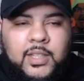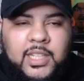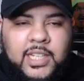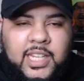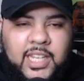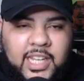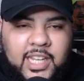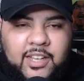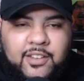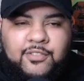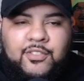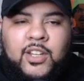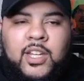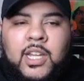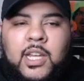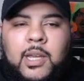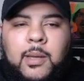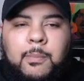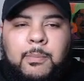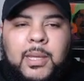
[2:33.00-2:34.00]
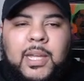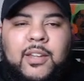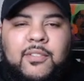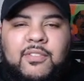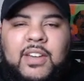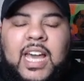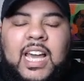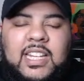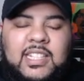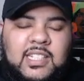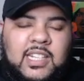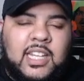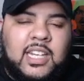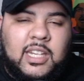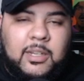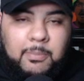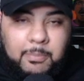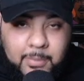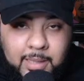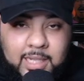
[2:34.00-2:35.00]
if being vaccinated
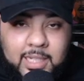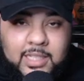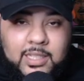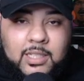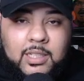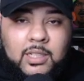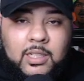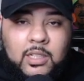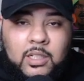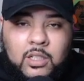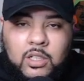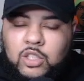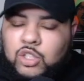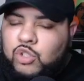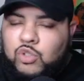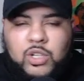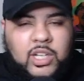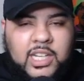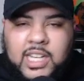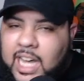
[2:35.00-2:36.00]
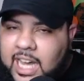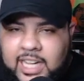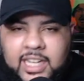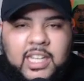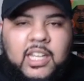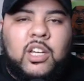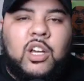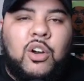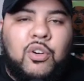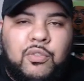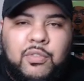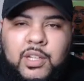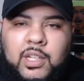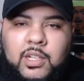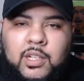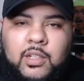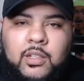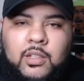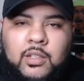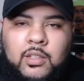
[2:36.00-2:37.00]
meant you could not get COVID.
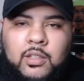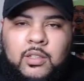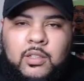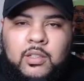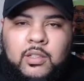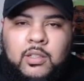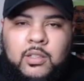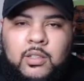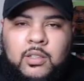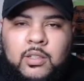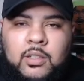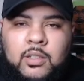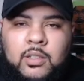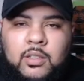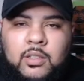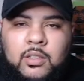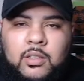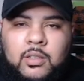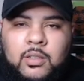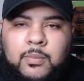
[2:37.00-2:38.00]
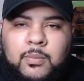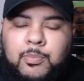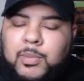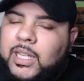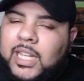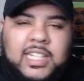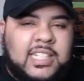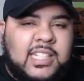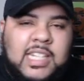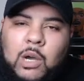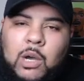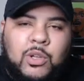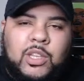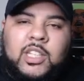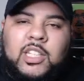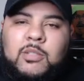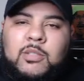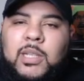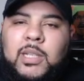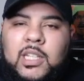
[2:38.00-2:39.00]
But that's not what
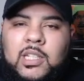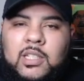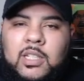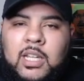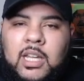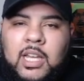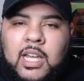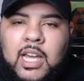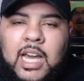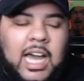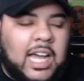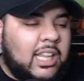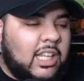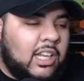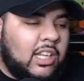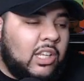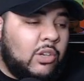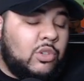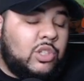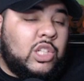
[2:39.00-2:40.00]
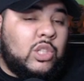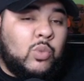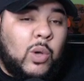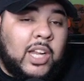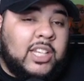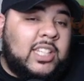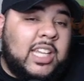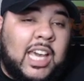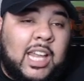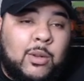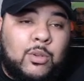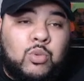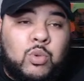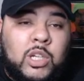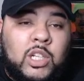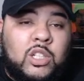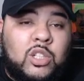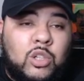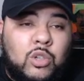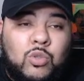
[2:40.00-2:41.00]
this means. I literally was just watching Adam
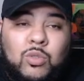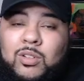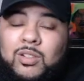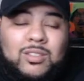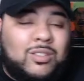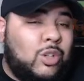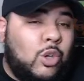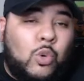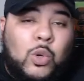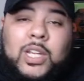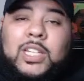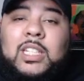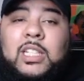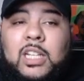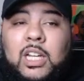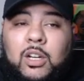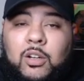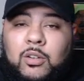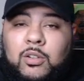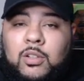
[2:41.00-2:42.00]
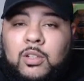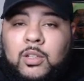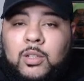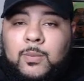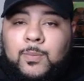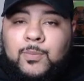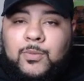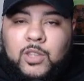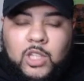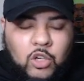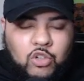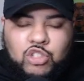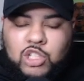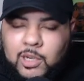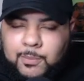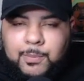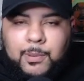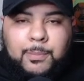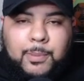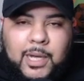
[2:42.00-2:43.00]
22 two weeks ago. No
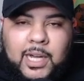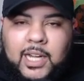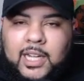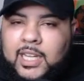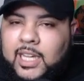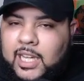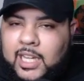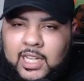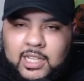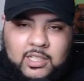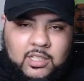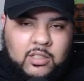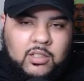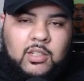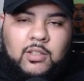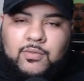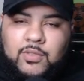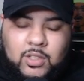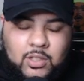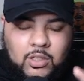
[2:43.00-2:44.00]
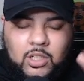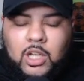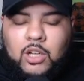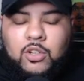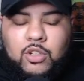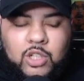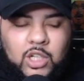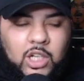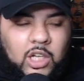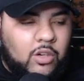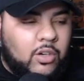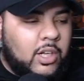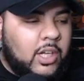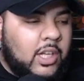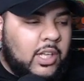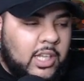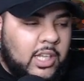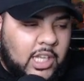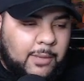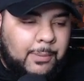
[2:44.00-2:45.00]
Jumper podcast, you know, you know,
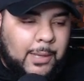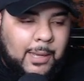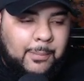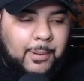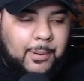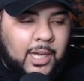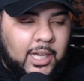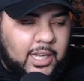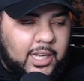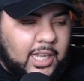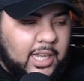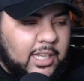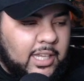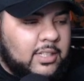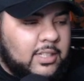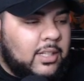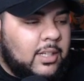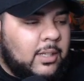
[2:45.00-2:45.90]
hip hop podcast.